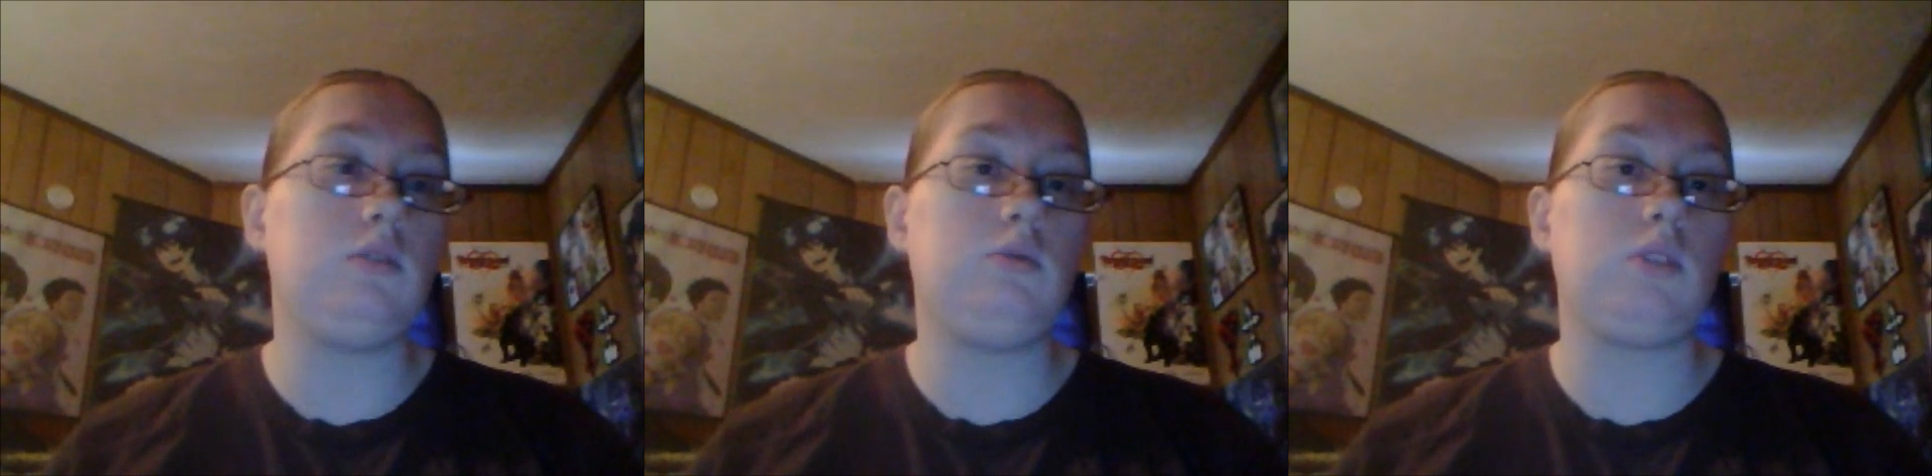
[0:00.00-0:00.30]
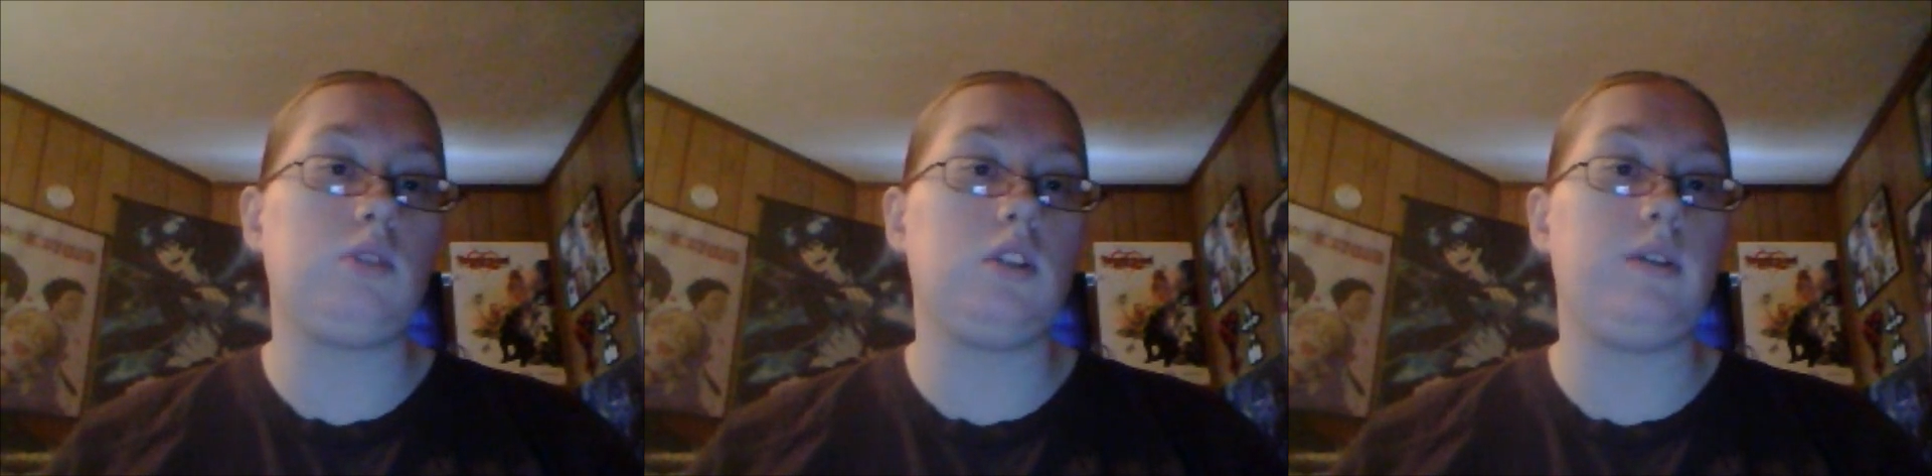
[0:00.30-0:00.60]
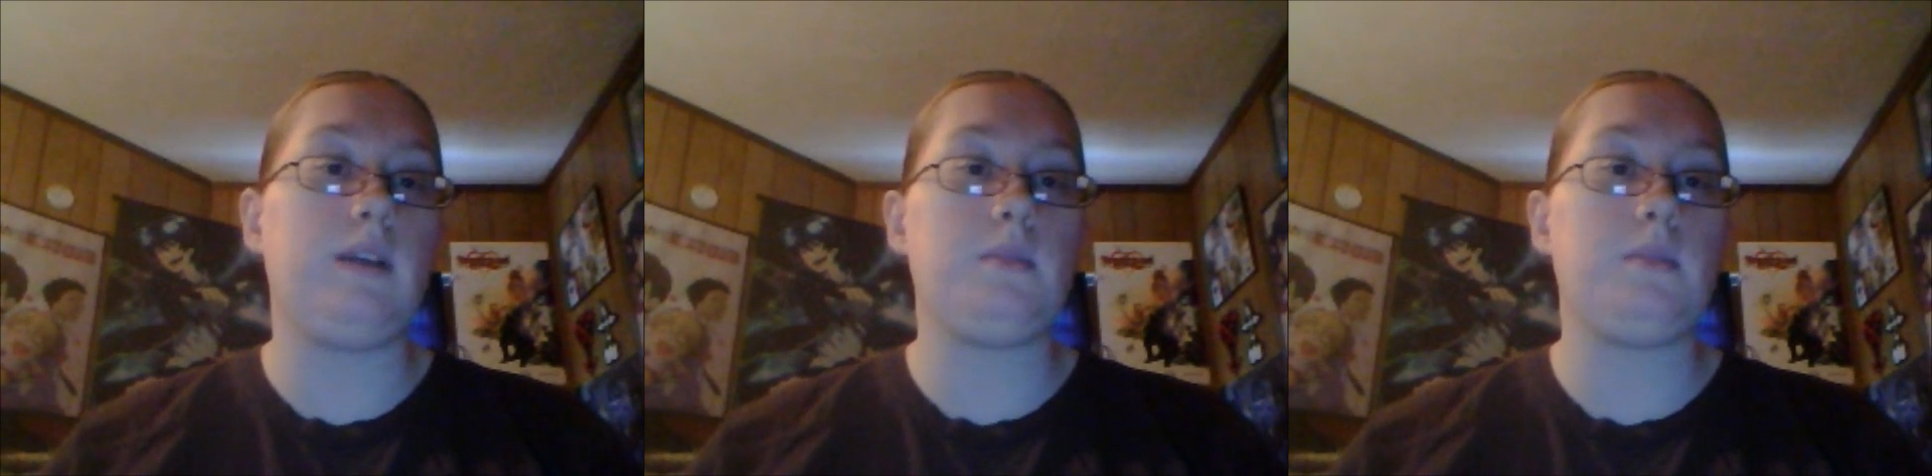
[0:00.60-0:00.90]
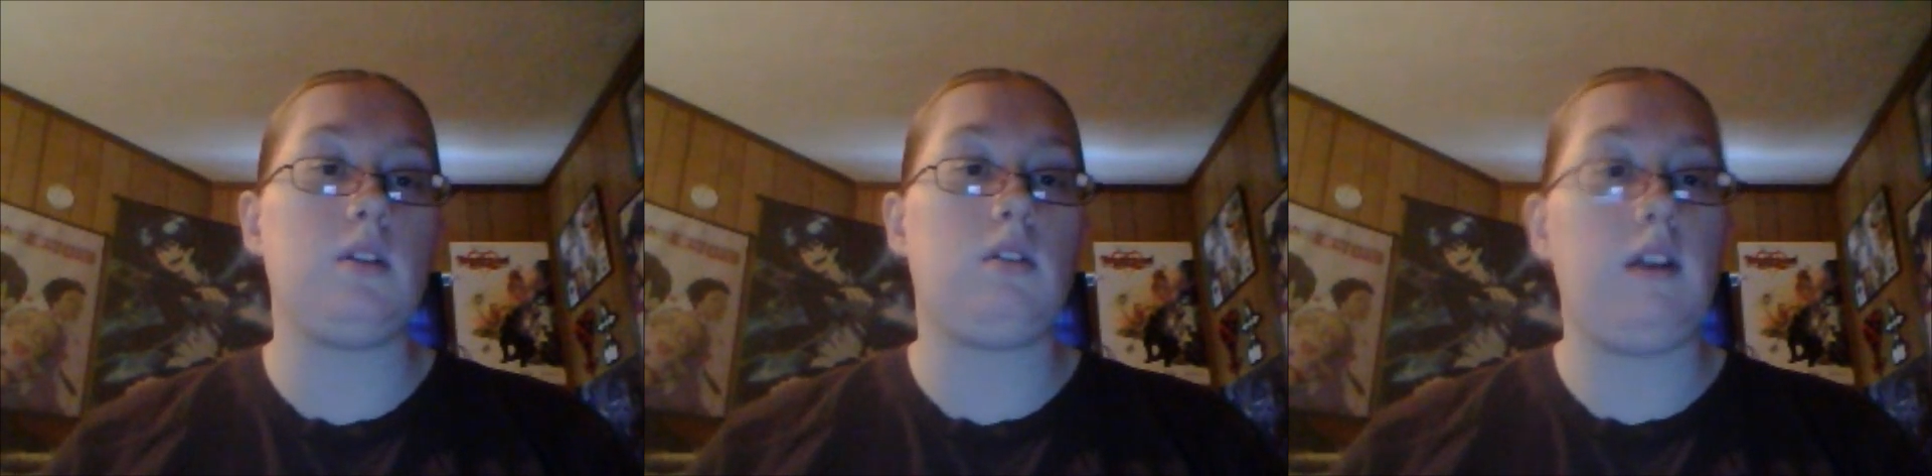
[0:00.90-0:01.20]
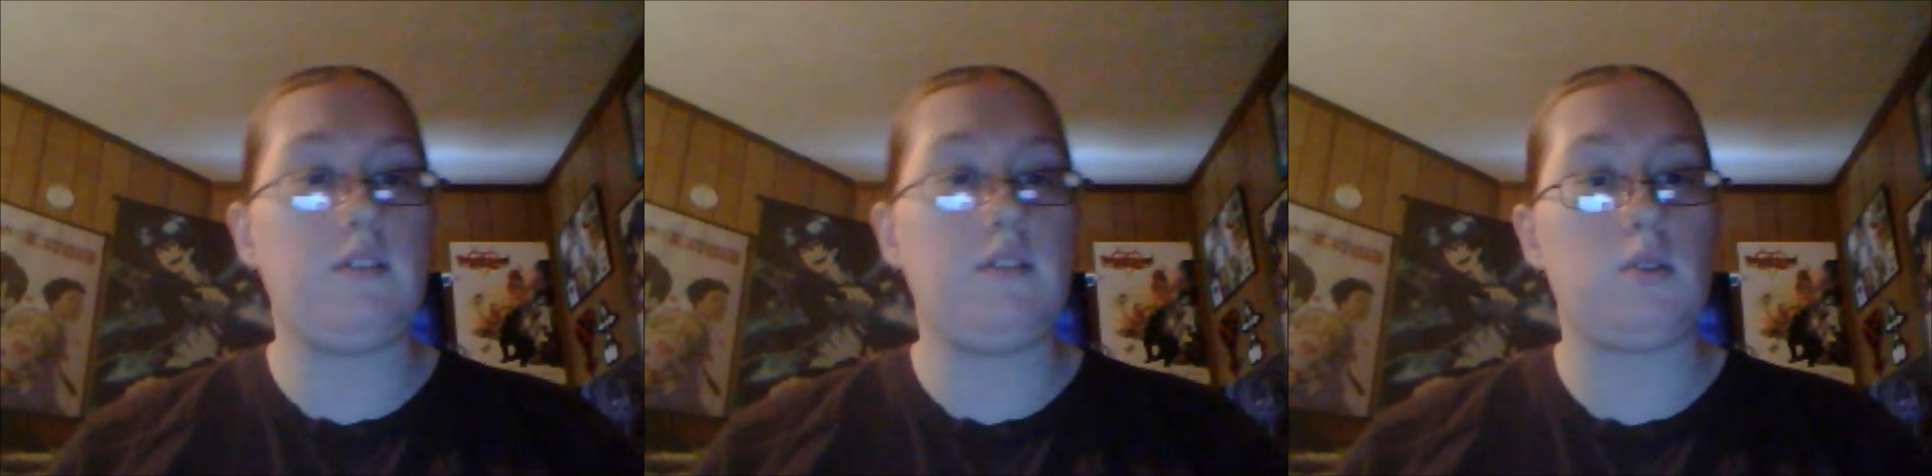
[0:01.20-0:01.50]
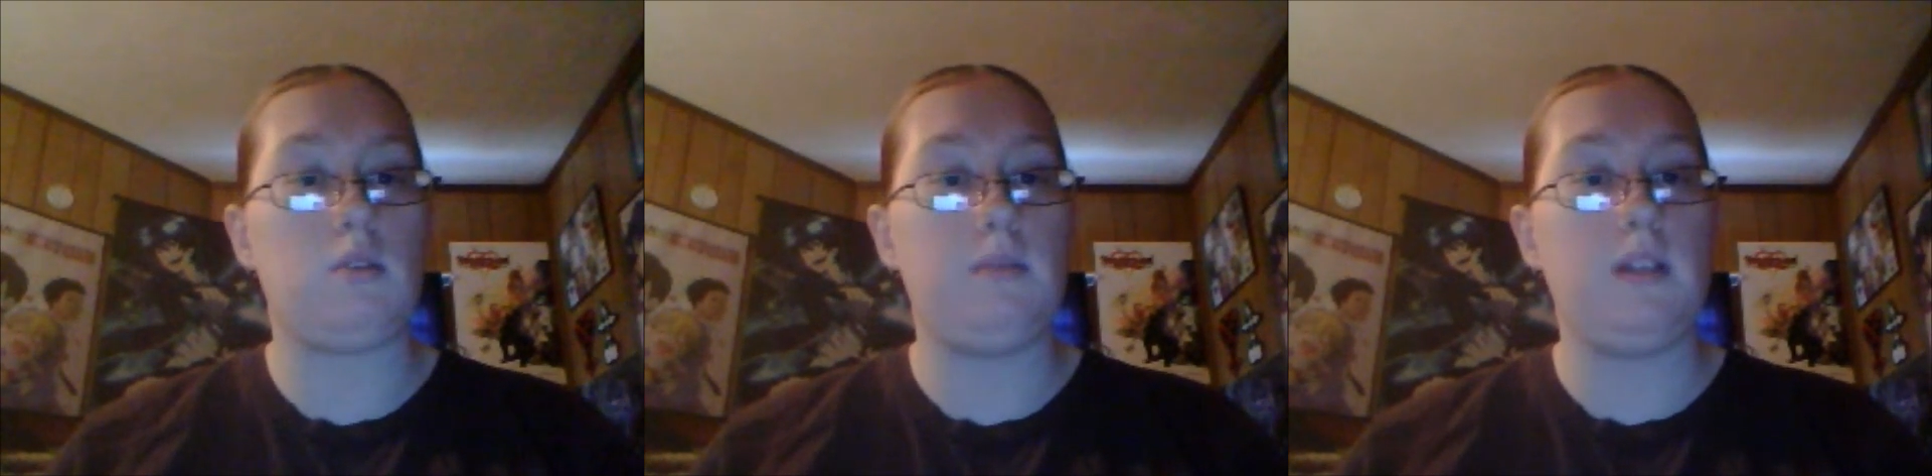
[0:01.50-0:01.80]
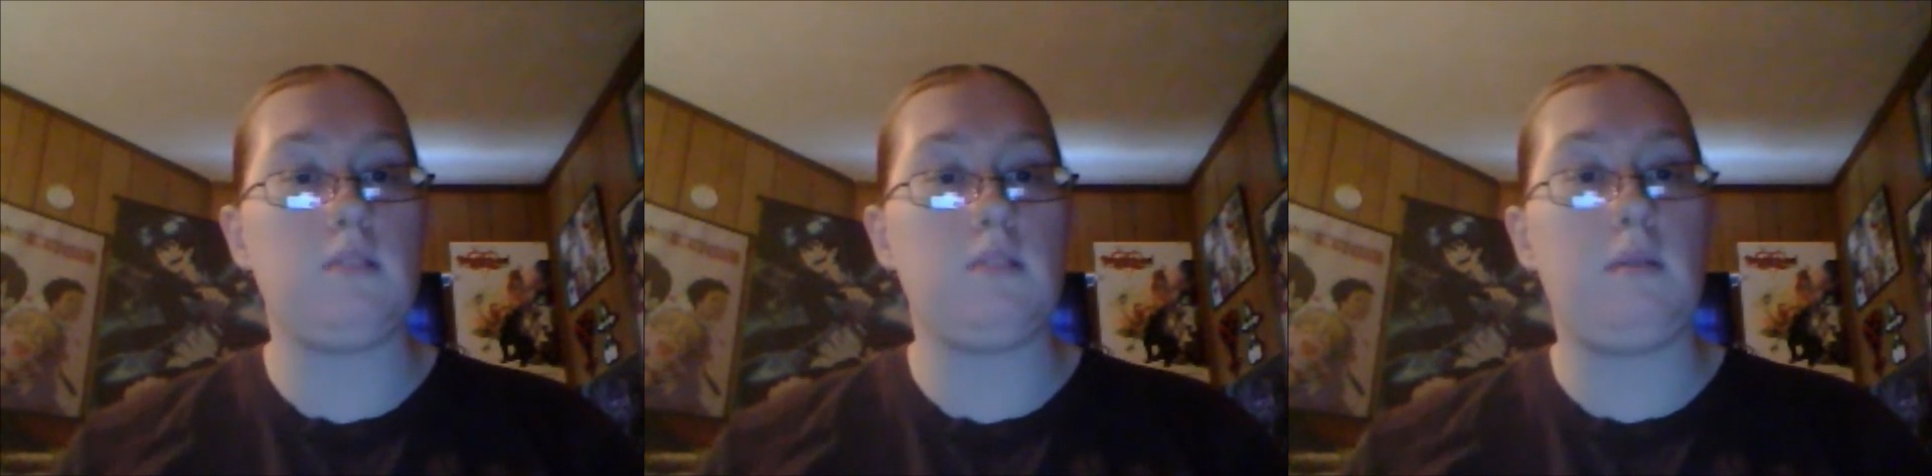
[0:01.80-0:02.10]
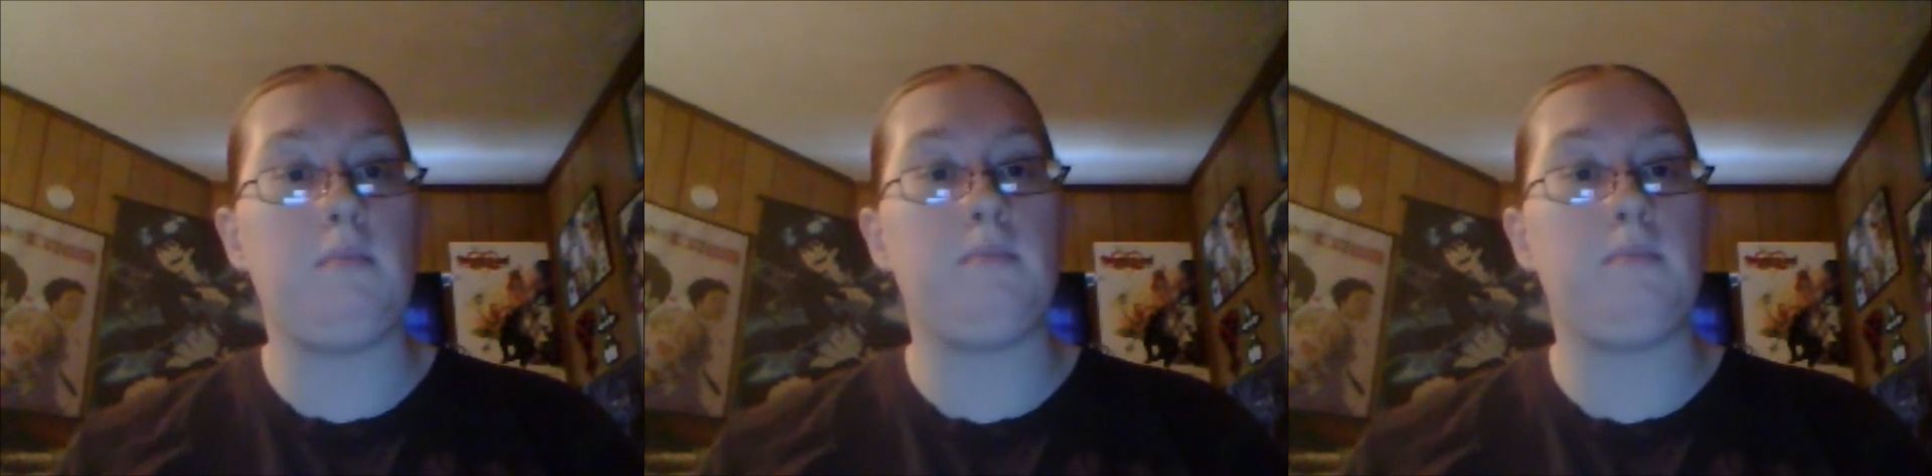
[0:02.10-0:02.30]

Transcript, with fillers: we're going up to the craft store because my